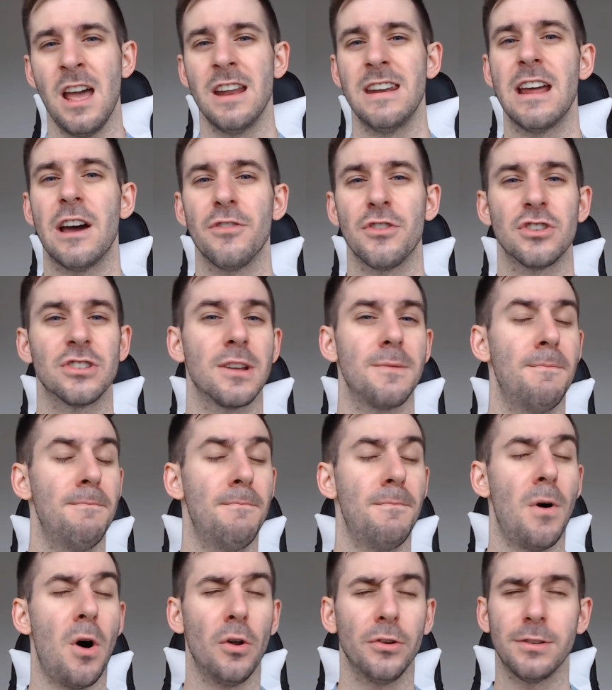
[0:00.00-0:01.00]
Now, there's
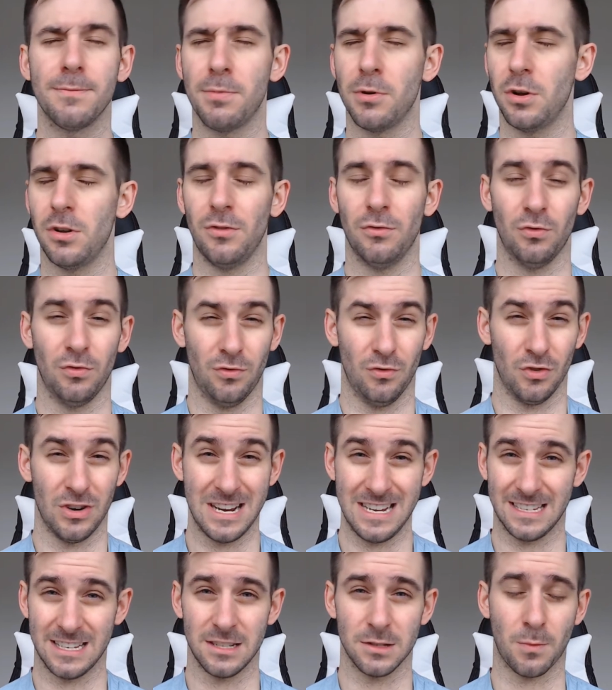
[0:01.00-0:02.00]
multiple
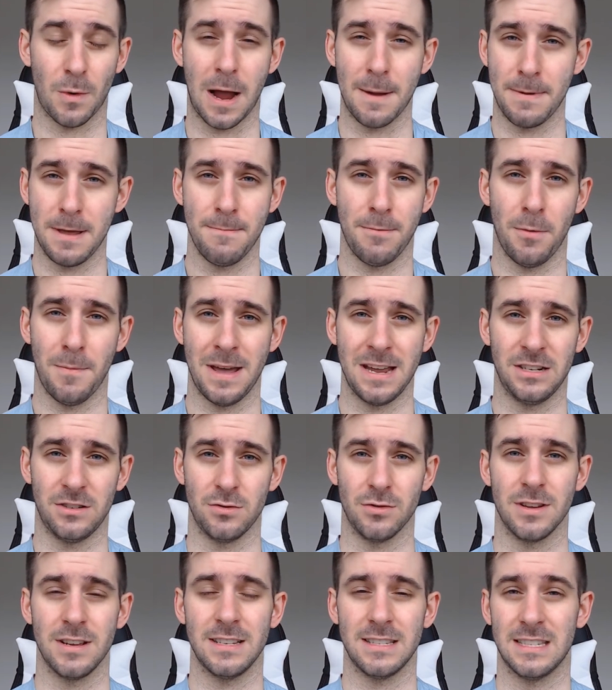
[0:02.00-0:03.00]
reasons why people may
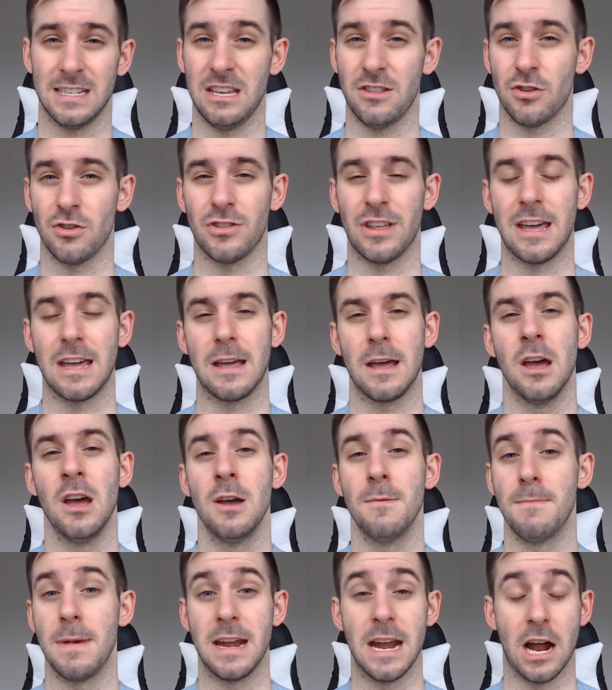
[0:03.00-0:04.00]
do this. Either they
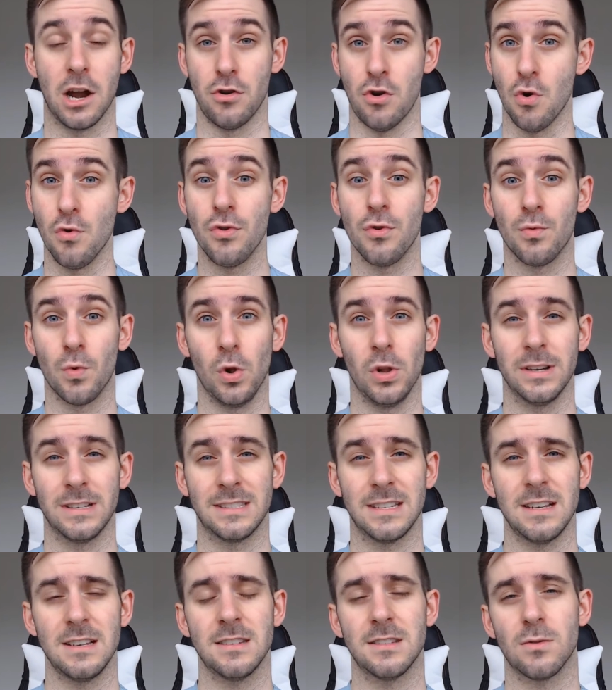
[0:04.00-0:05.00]
may not know the rule
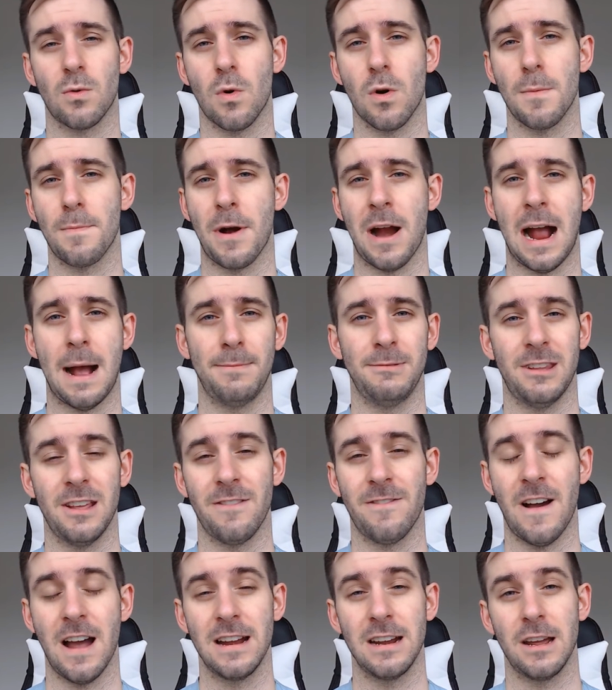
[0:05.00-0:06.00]
exists, or perhaps they
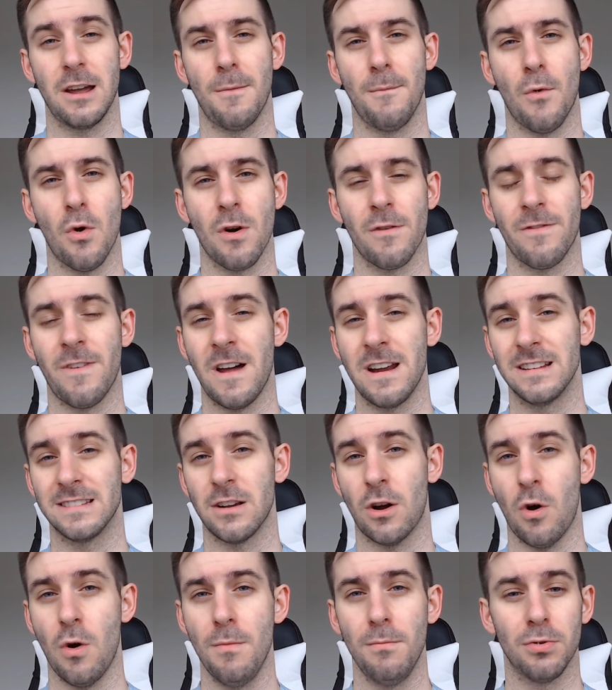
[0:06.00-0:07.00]
find it more fun as
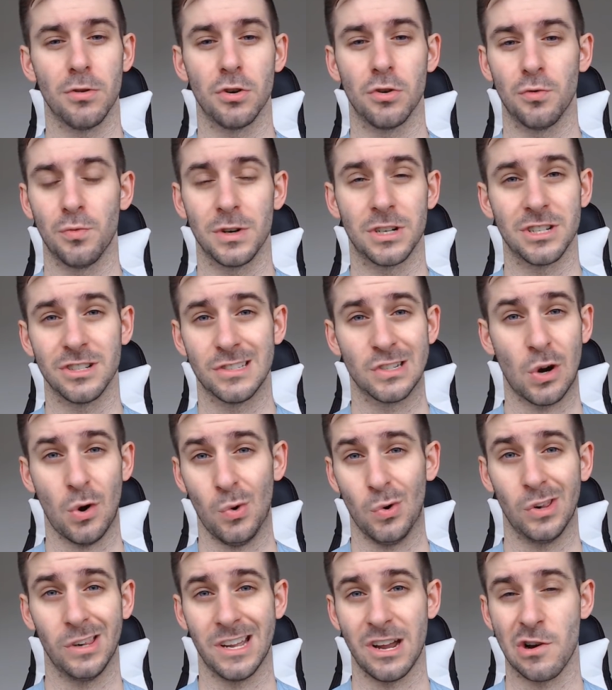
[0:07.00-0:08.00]
a homebrew, which is
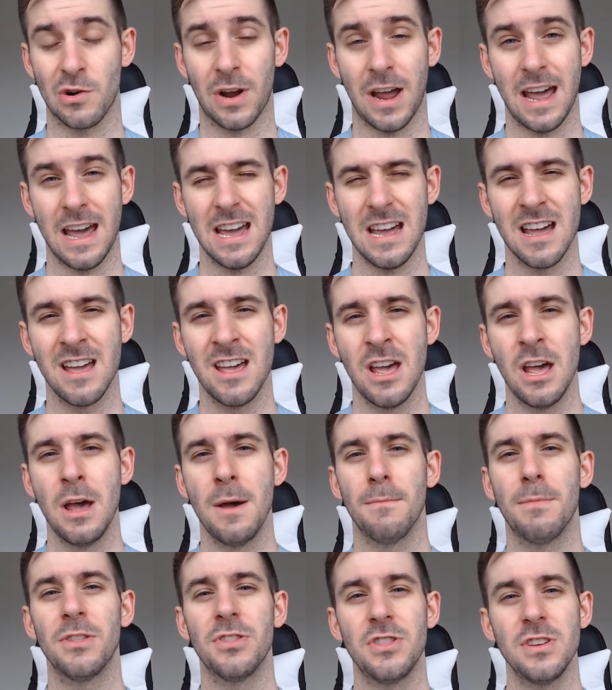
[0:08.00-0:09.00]
totally okay.
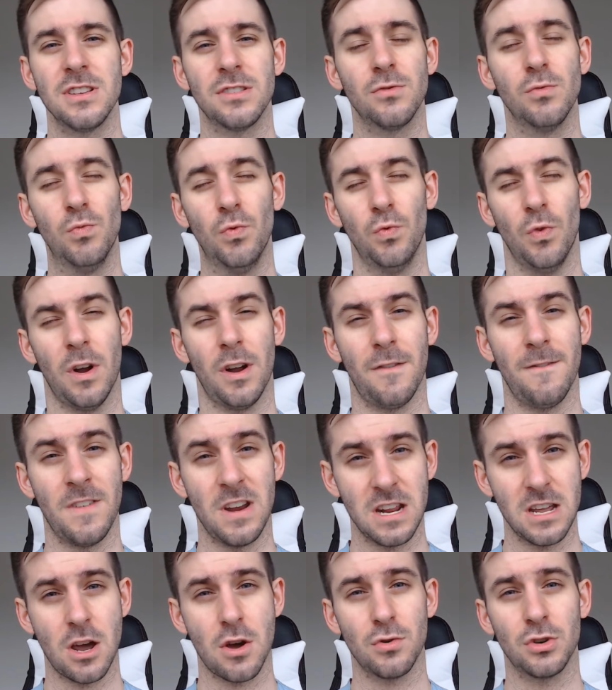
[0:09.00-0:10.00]
But this
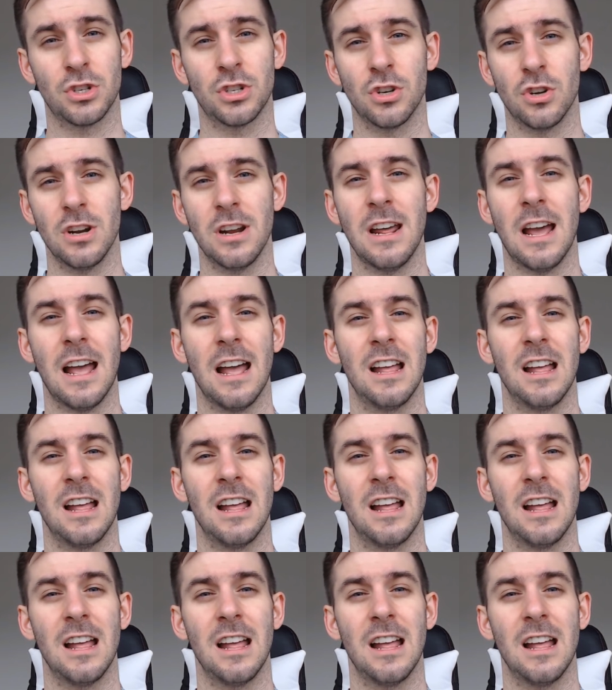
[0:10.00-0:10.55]
video should